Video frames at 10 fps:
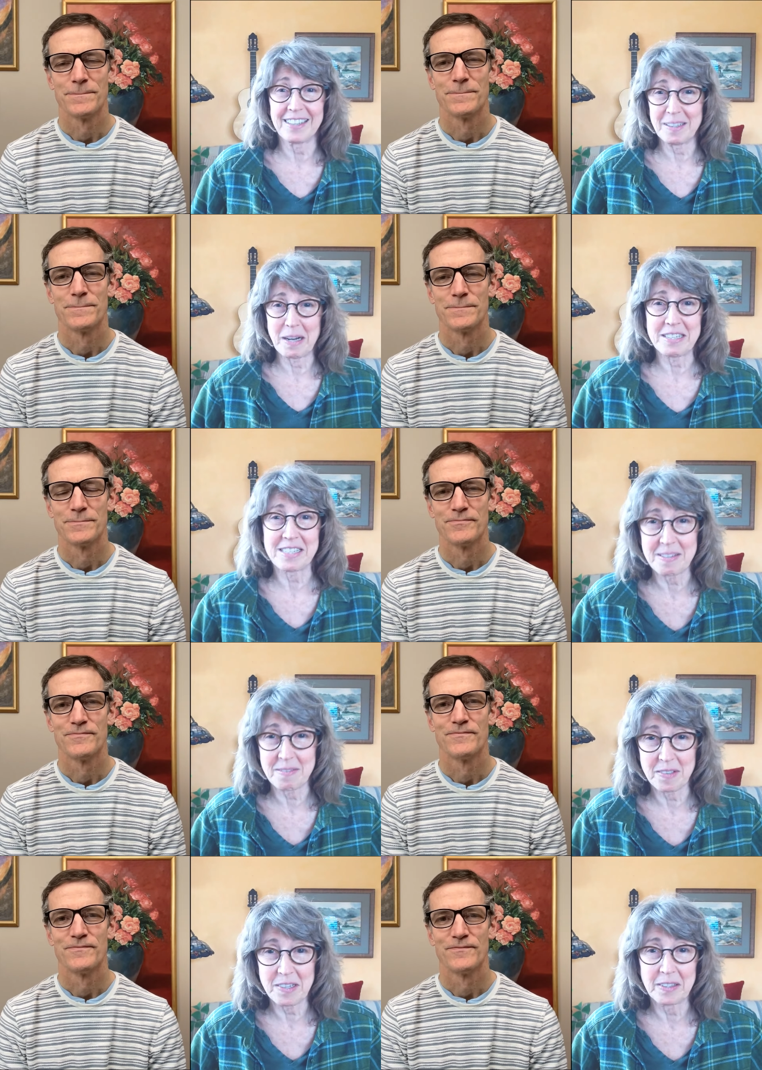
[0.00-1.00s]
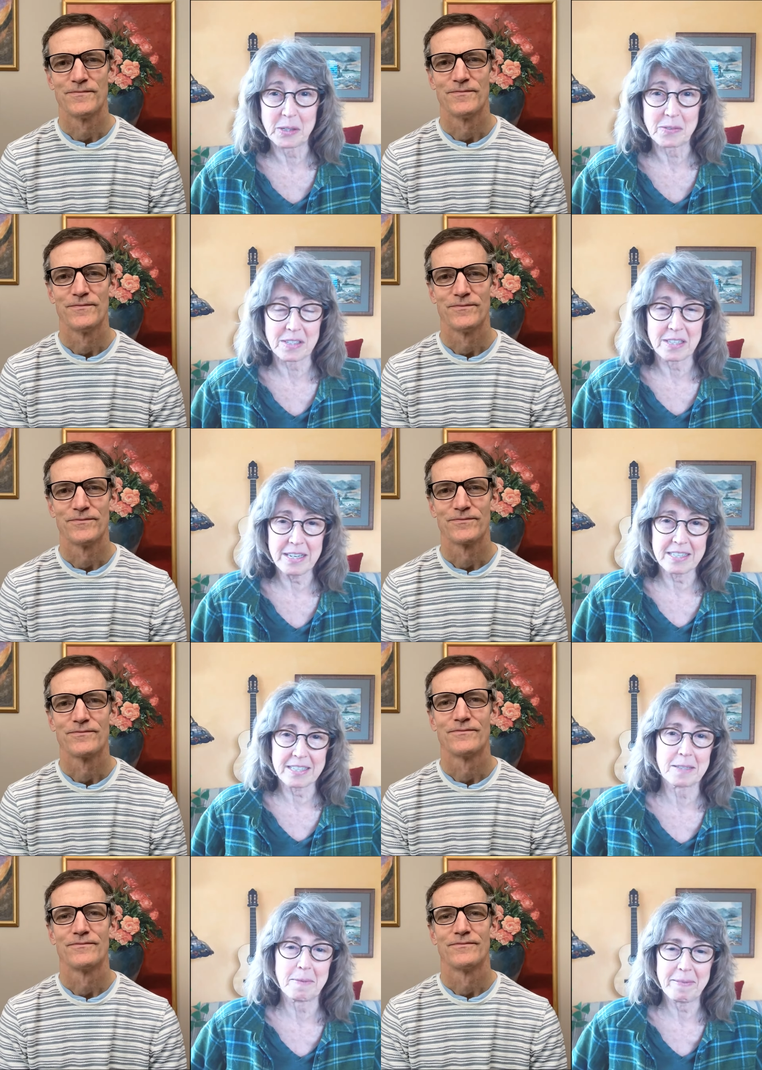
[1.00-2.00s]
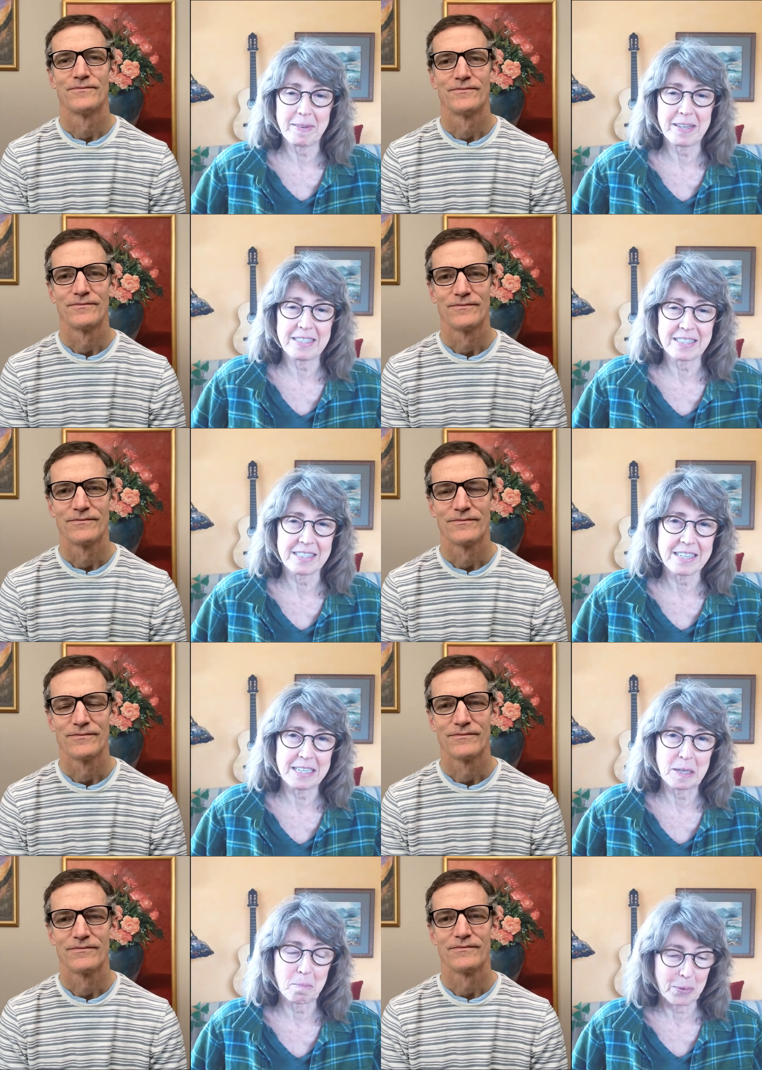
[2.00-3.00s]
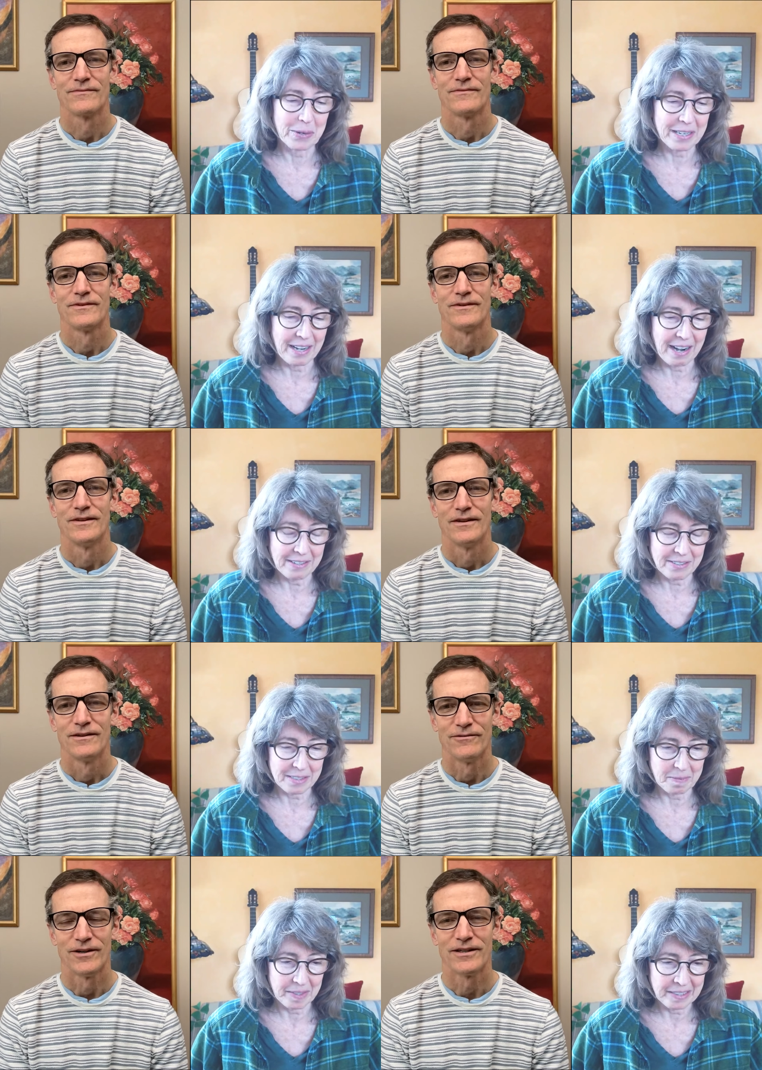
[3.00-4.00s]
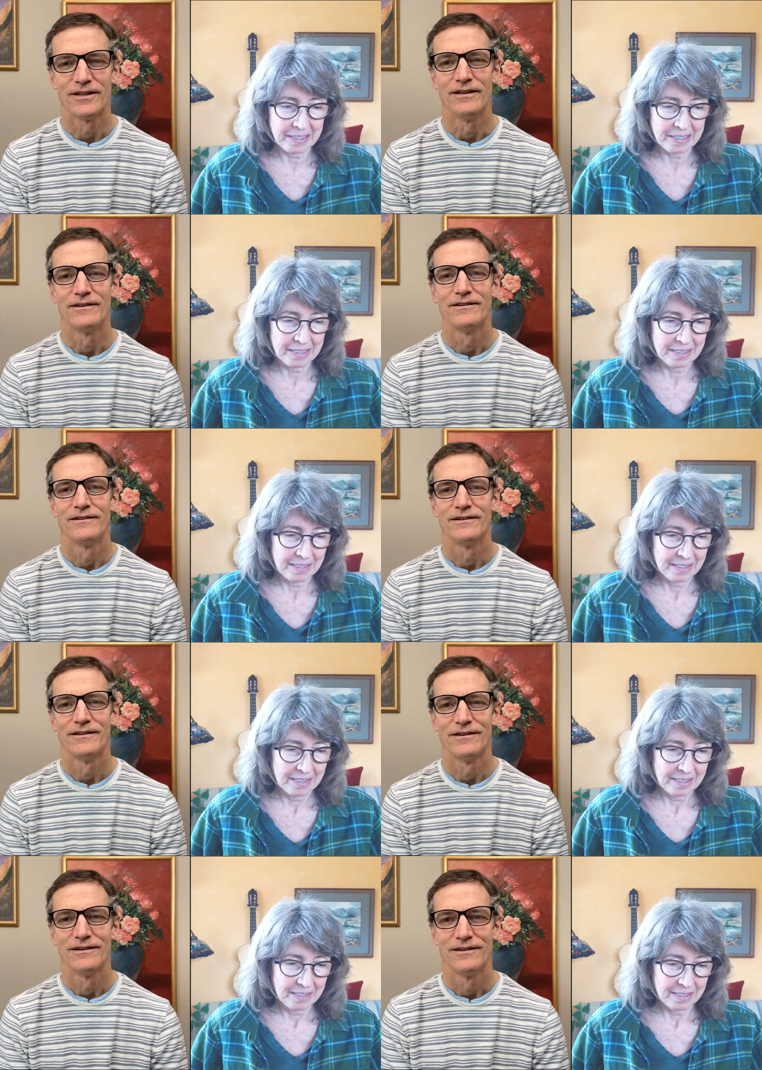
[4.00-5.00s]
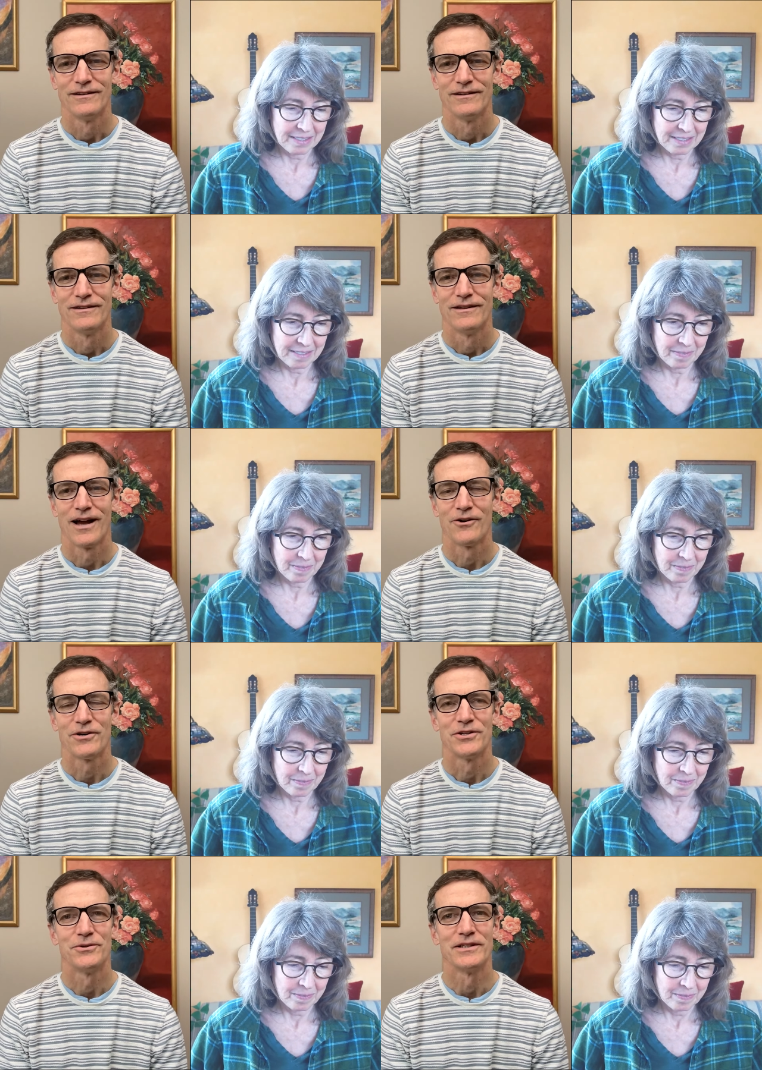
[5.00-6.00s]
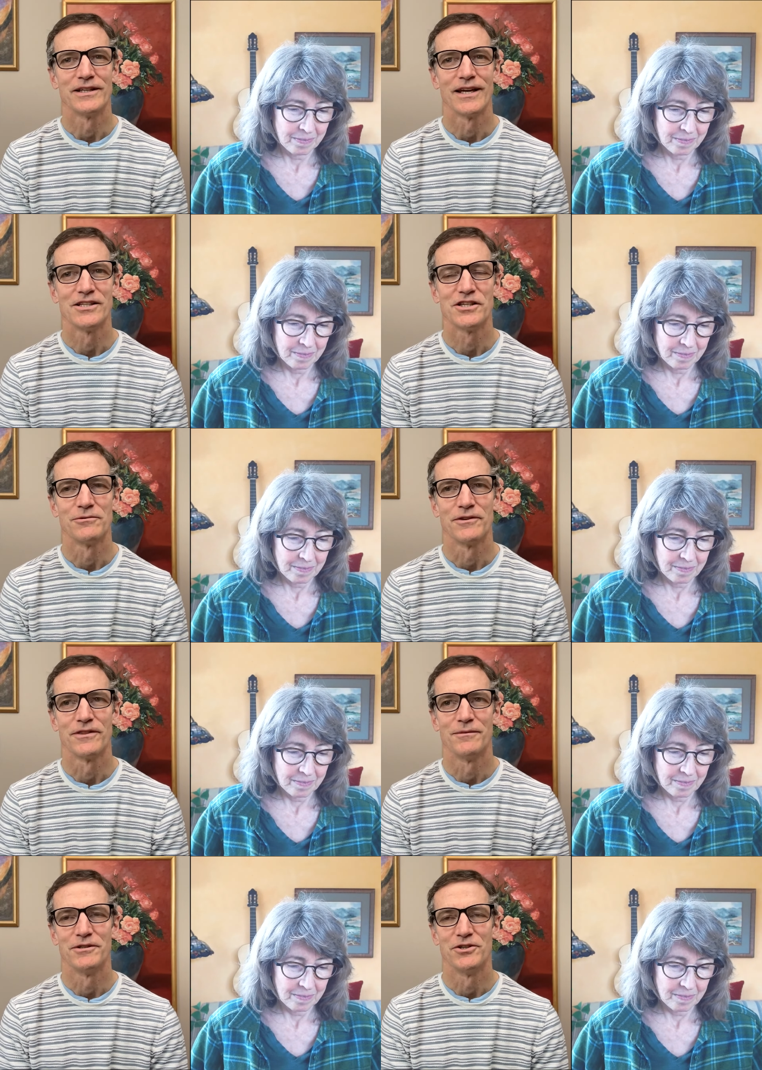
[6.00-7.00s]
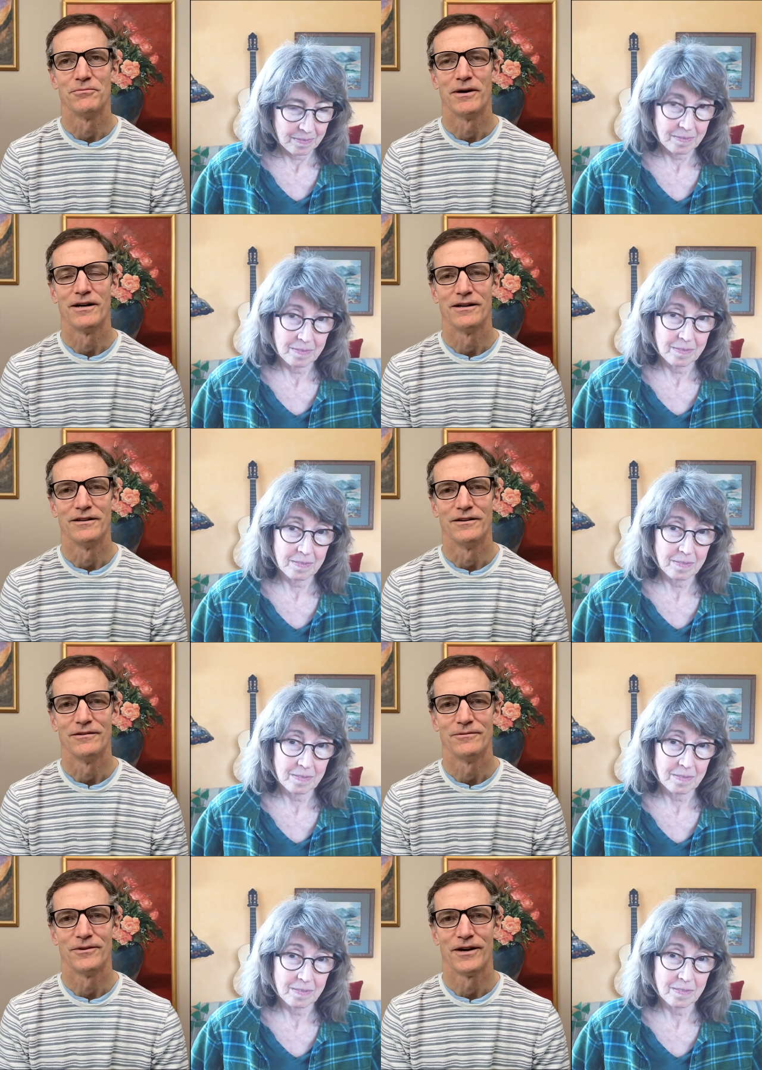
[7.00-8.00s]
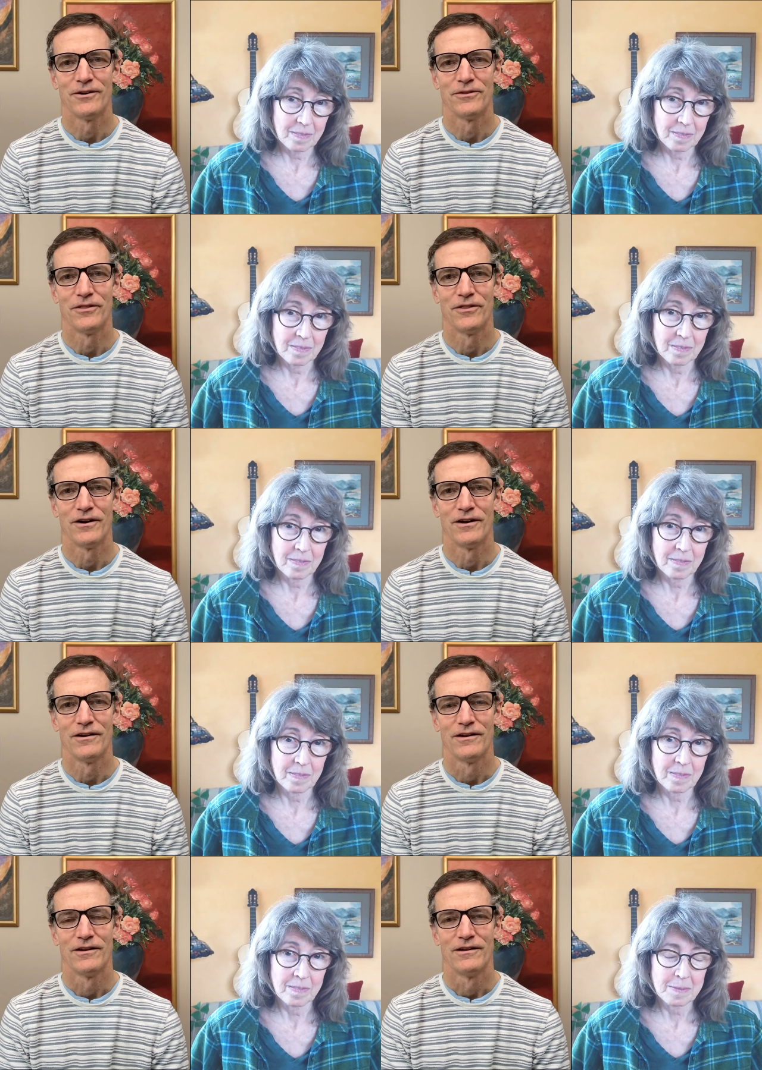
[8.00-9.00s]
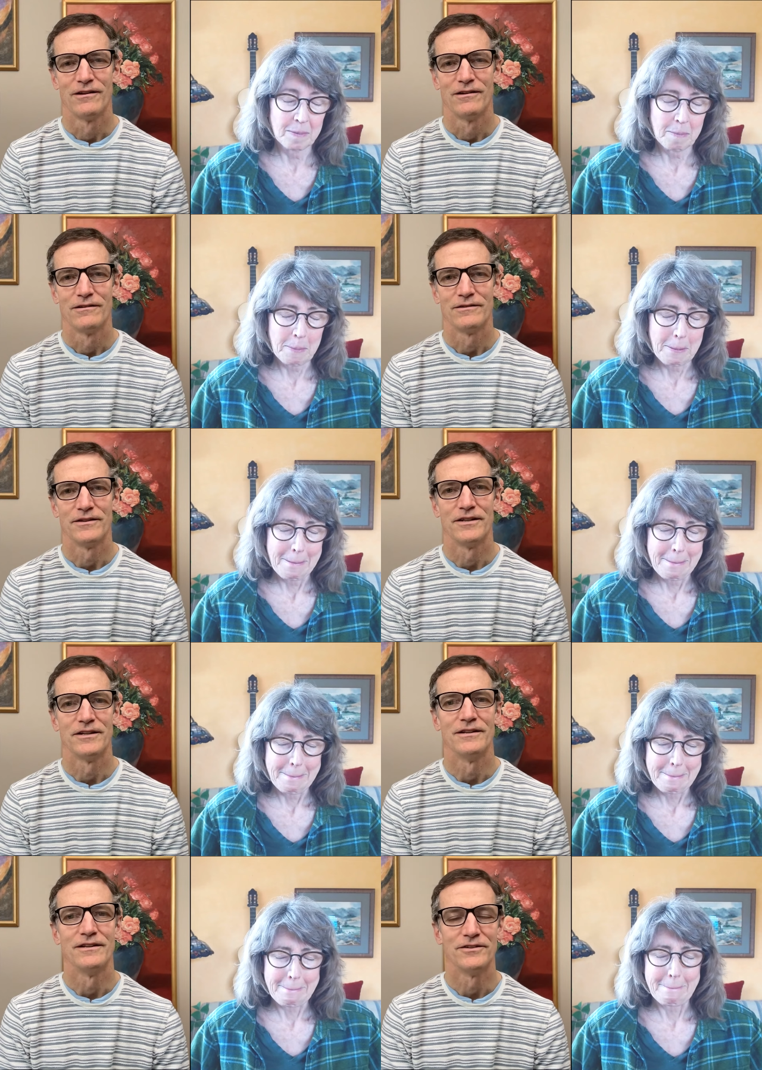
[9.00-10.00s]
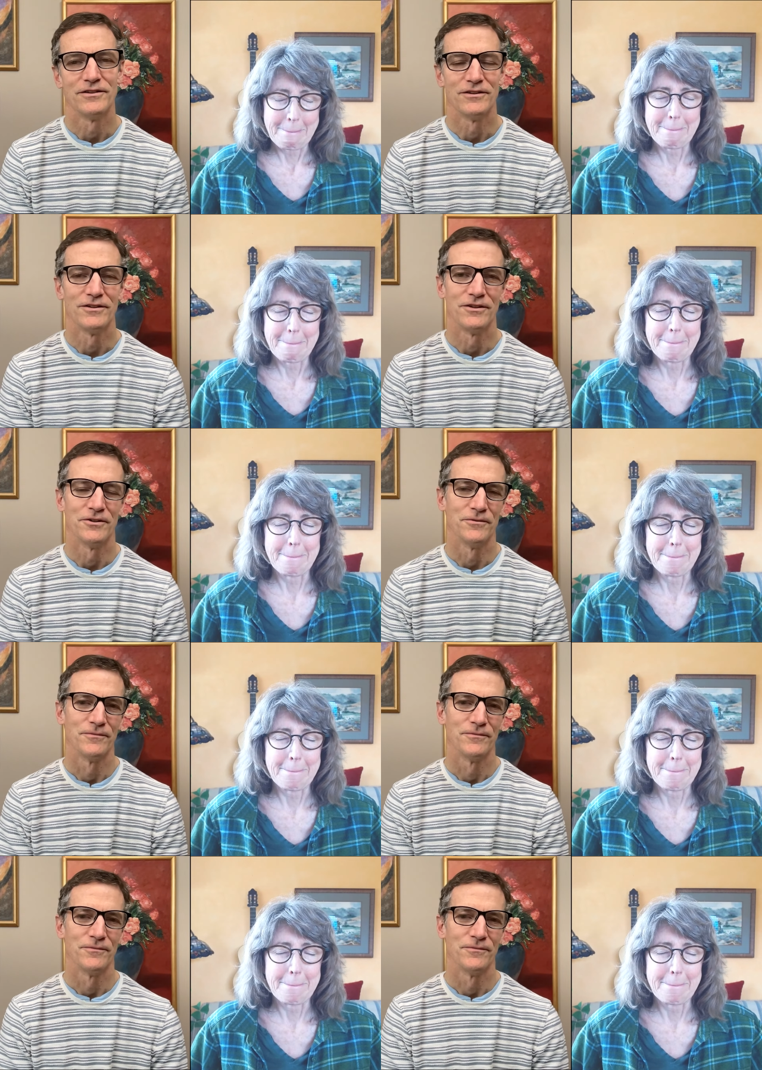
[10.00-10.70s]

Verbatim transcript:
Speaker 1: Um, I just you know don't see it, so maybe I just needed to point it out. To me. right.
Speaker 2: How are you engaging with them in your mind without the thought that they didn't listen to you?